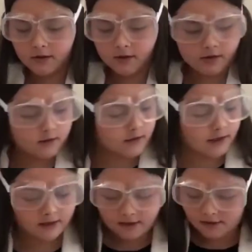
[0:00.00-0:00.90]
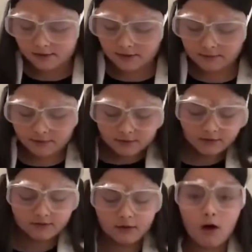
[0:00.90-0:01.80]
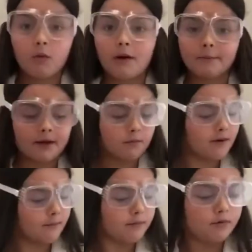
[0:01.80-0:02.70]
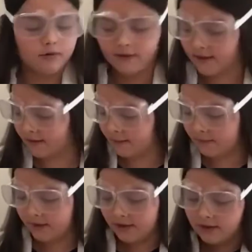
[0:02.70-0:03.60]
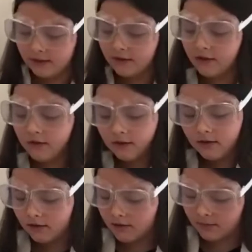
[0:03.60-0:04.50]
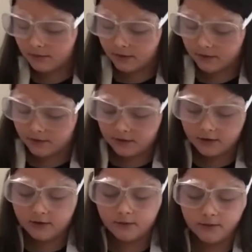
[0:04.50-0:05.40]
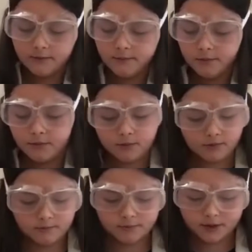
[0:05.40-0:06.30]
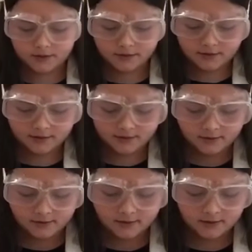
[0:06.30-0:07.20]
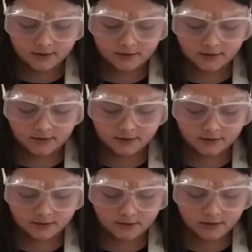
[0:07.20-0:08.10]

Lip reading: Okay, so I'm going to start one by one pouring them in. So I'm going to put this in like so.